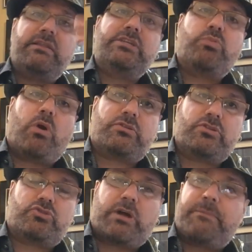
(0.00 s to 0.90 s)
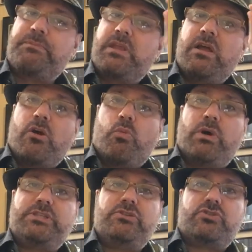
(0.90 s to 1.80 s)
At least Walters tried.
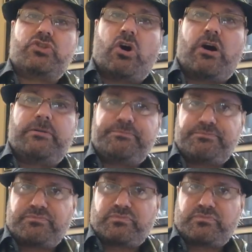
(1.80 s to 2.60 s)
What you saw